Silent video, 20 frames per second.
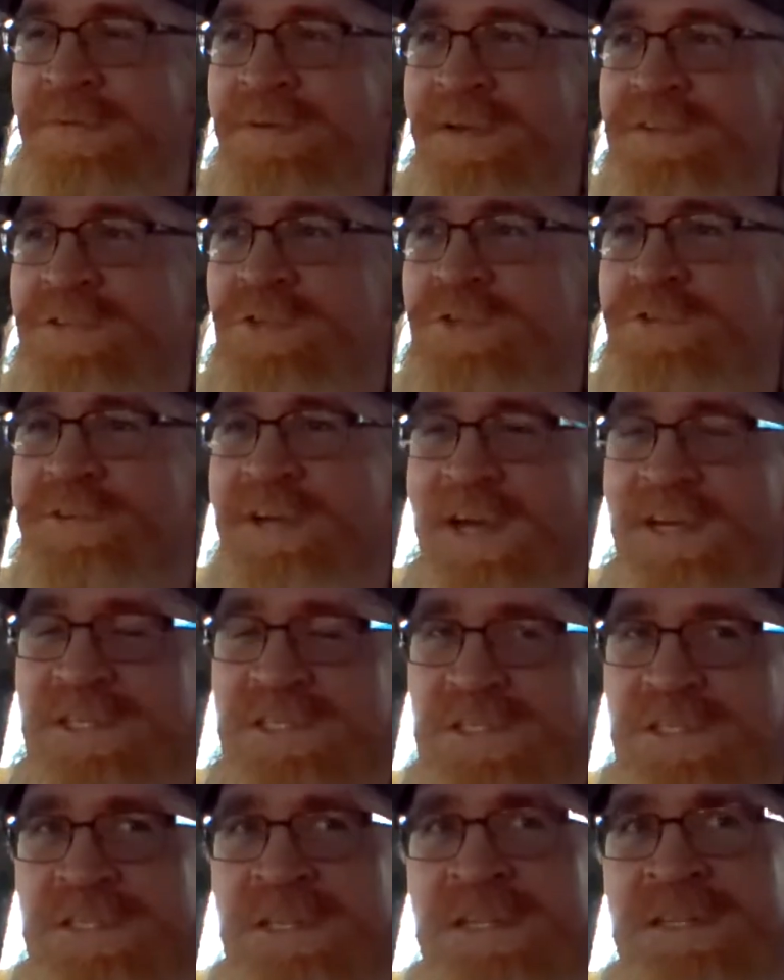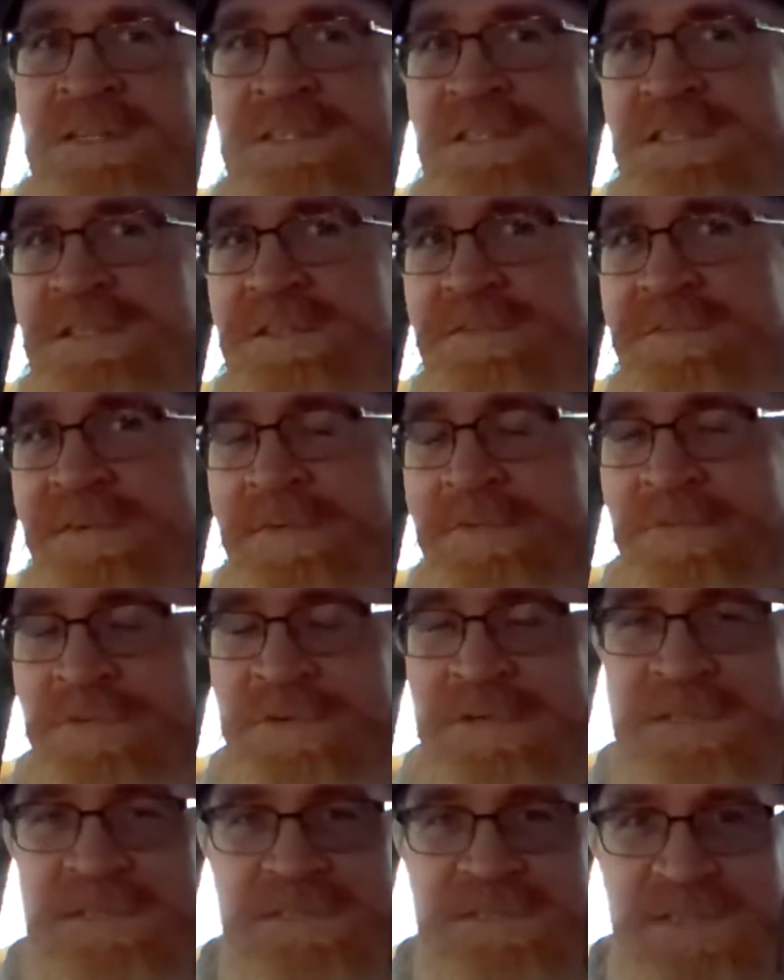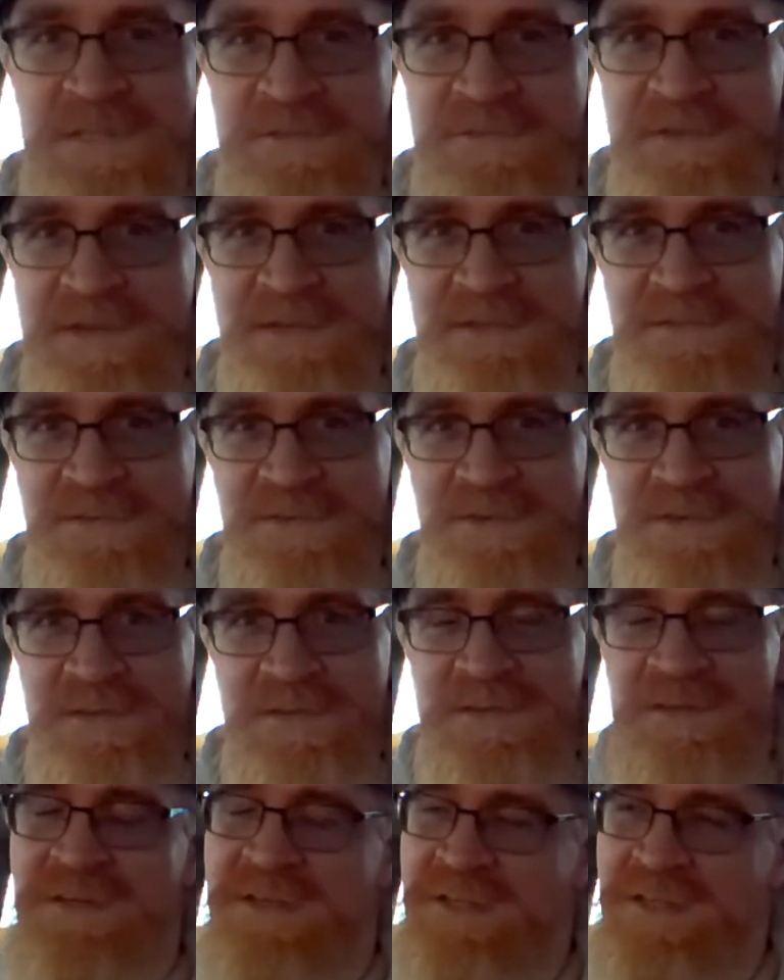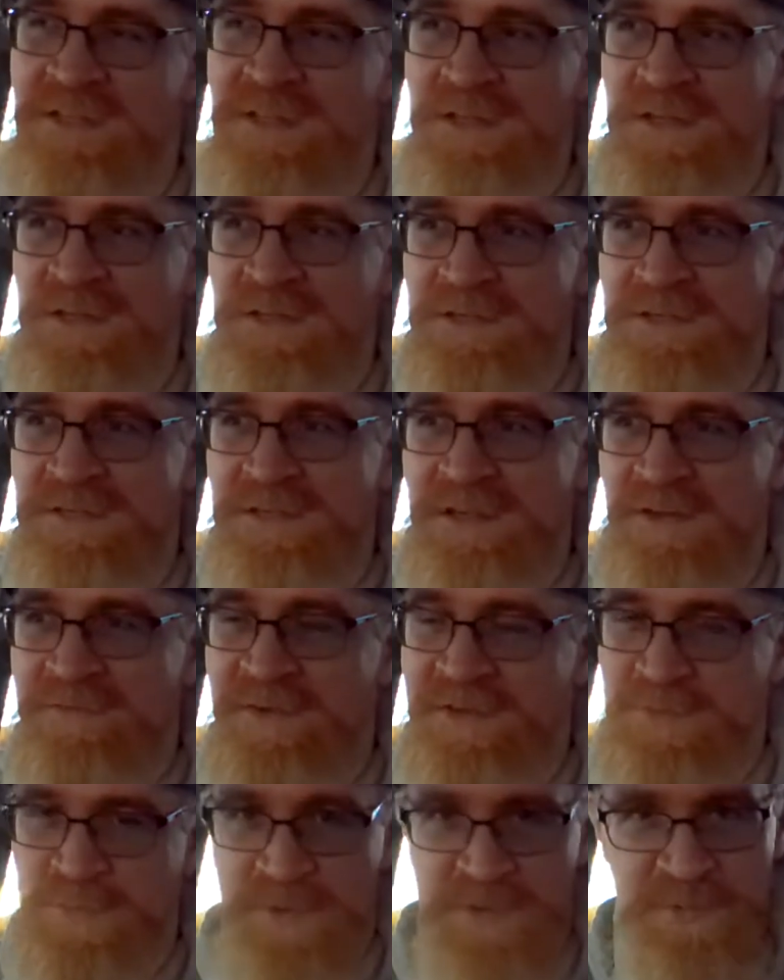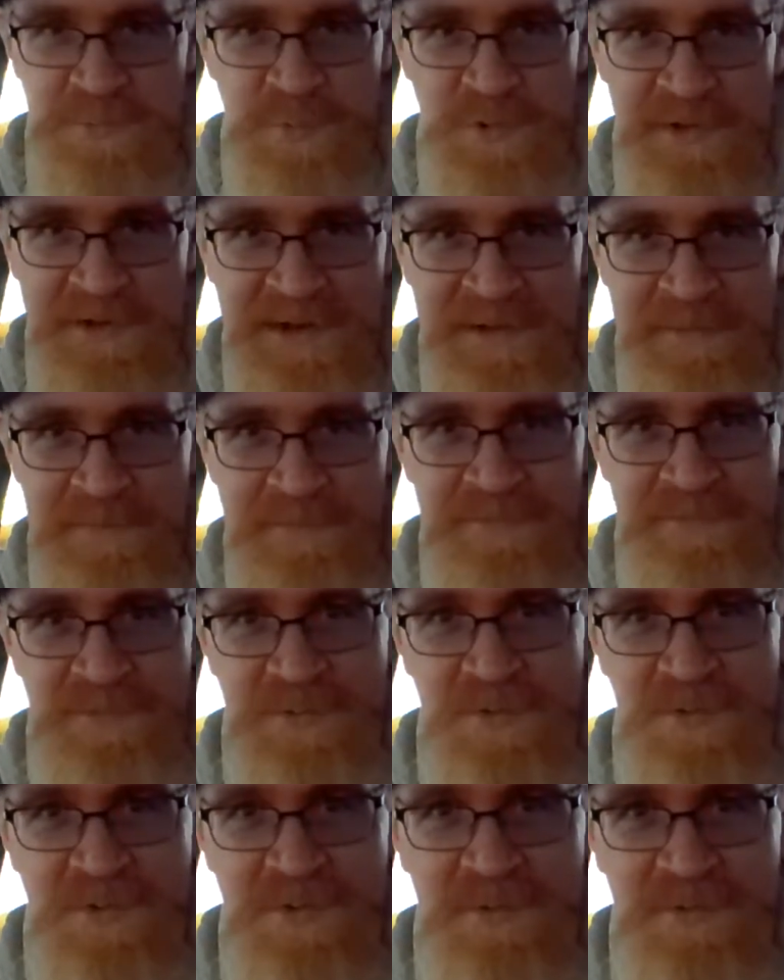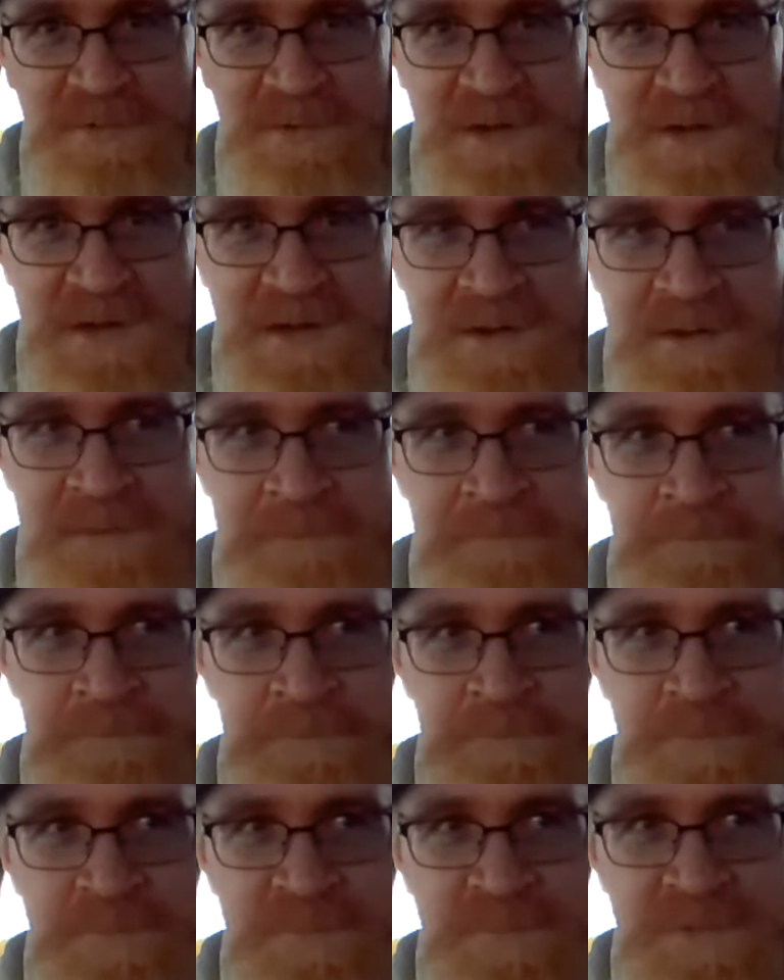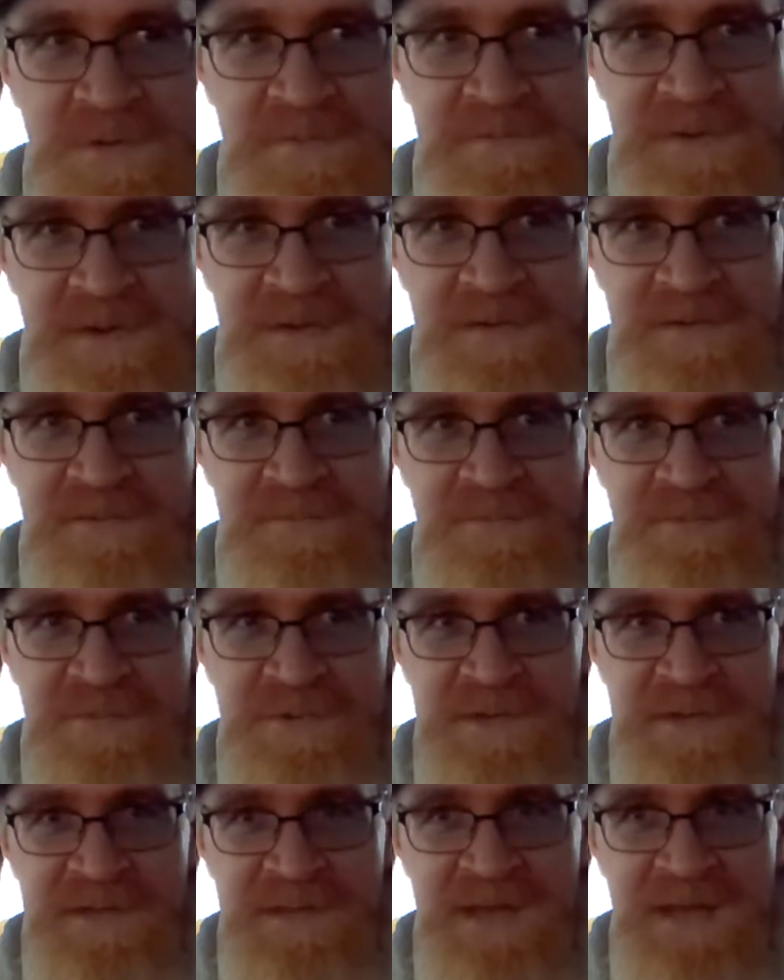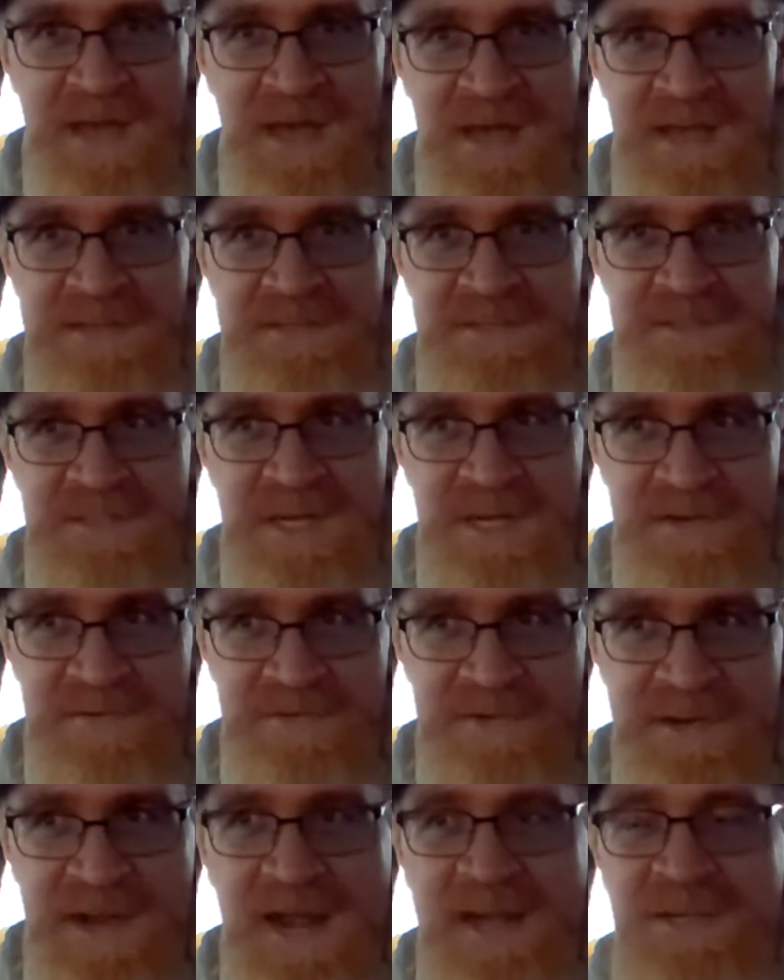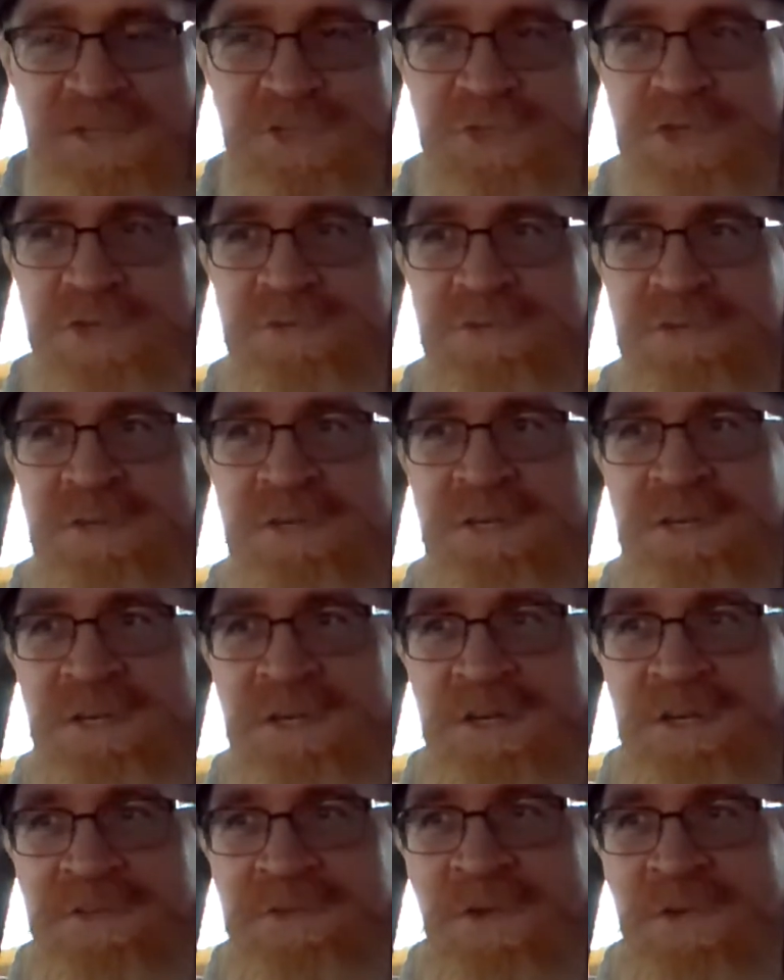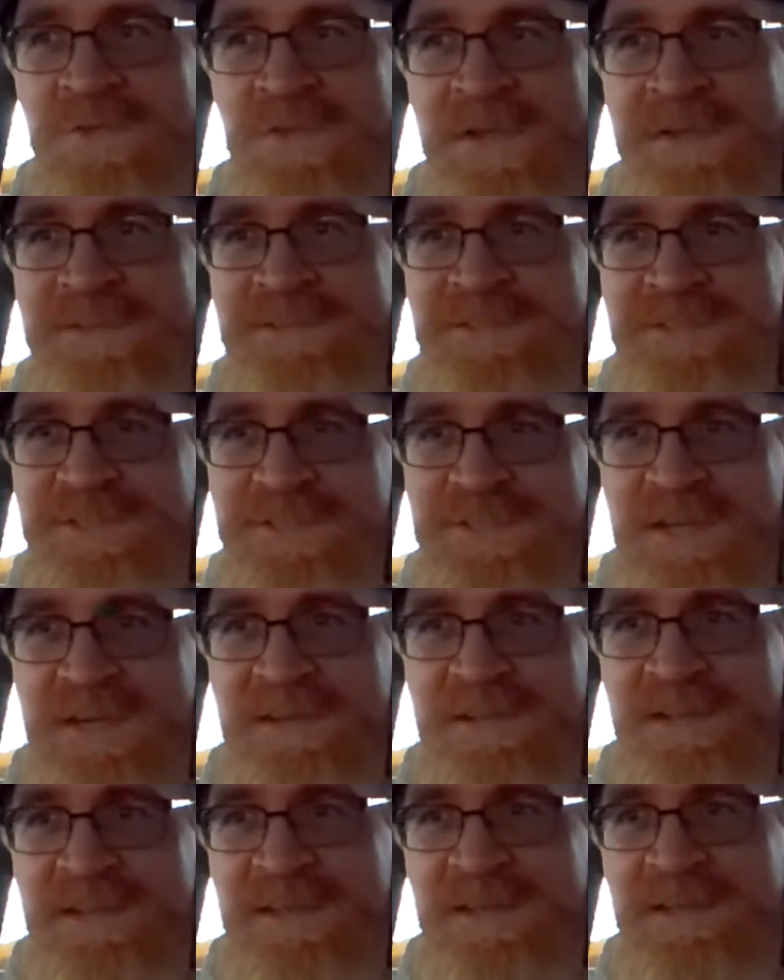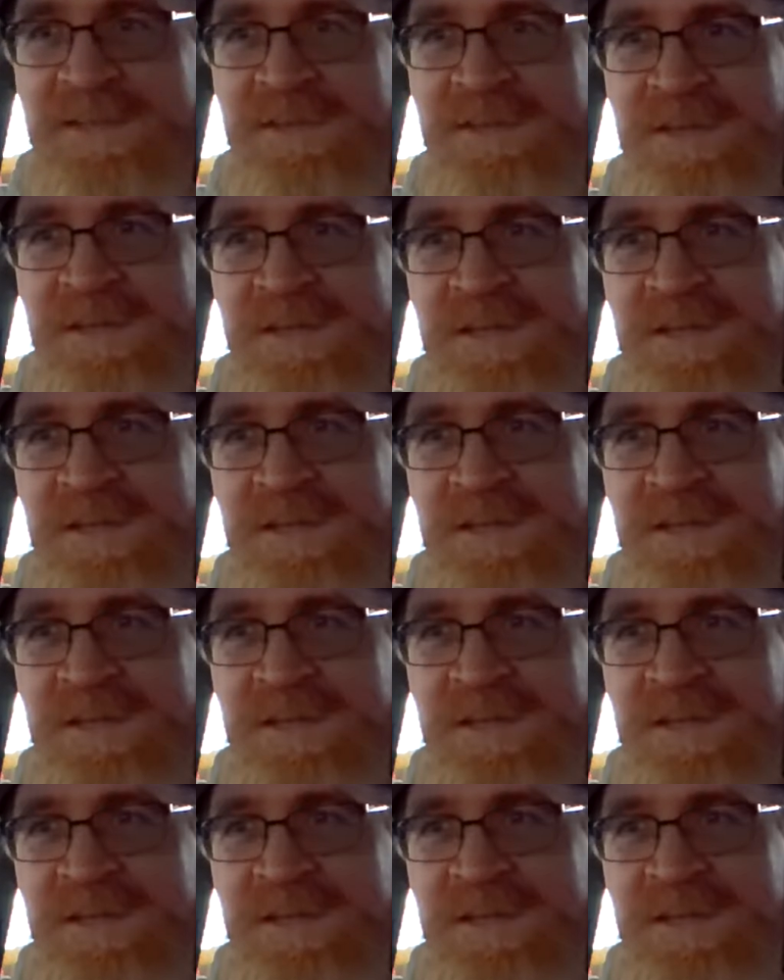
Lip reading: that sort of reaction, then the reader's going to react to it, and that's what you were aiming for. That the reader has a reaction, not necessarily